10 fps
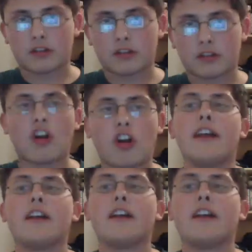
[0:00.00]

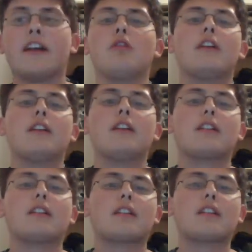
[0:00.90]
triangle,
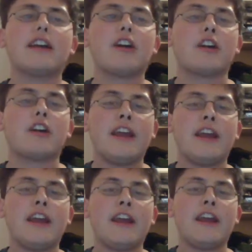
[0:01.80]
click on
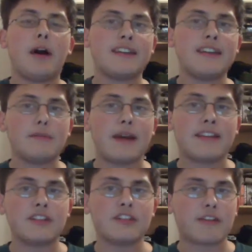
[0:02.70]
inbox, and see the
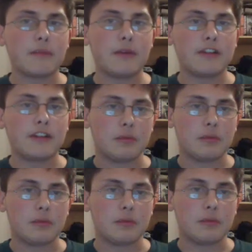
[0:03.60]
messages from YouTube.
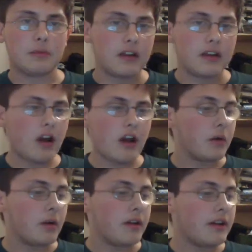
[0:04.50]

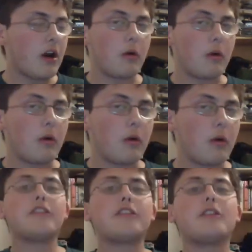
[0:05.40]
Oh, no,
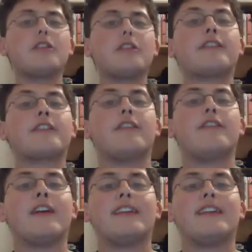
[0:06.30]
here's the worst of
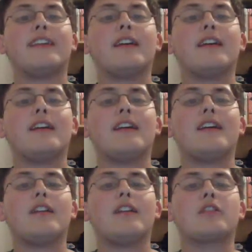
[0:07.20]
it.
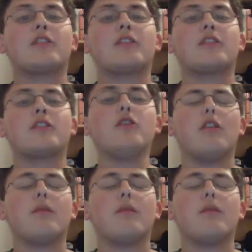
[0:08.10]
Google,